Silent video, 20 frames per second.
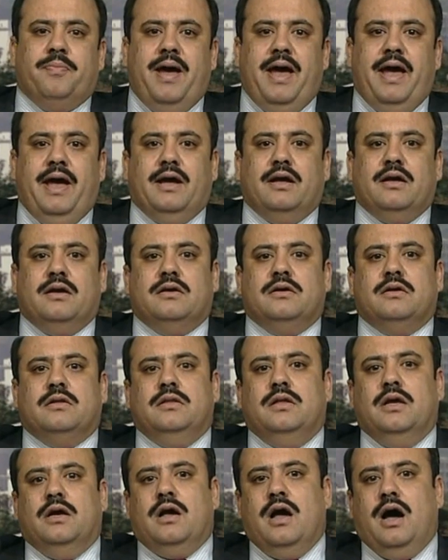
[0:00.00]
back,
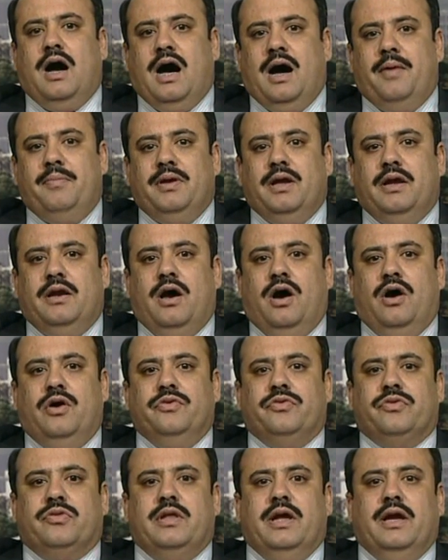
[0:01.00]
the army
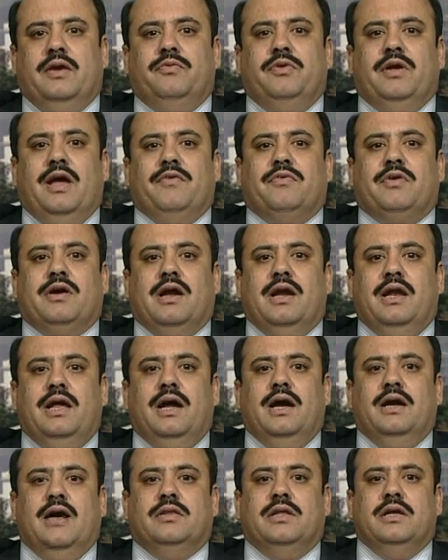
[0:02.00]
announced that we have
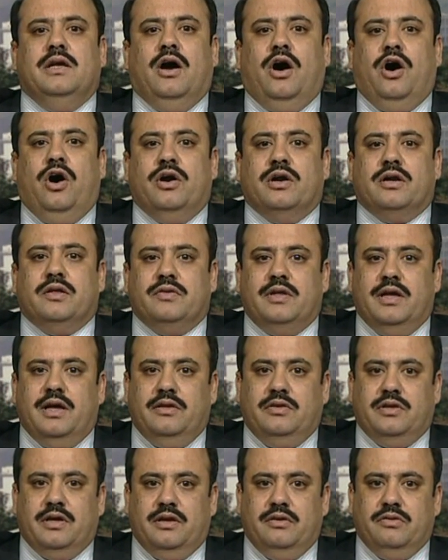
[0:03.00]
cleared the Al
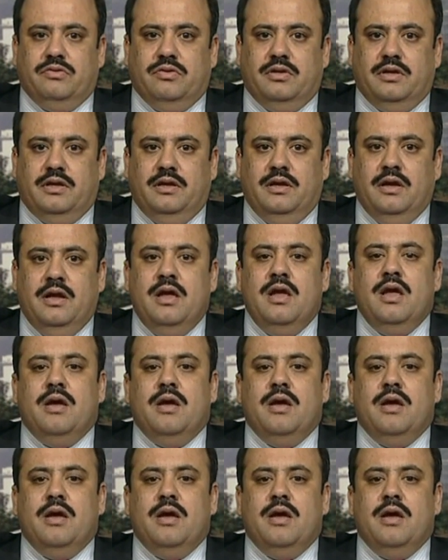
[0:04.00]
agency.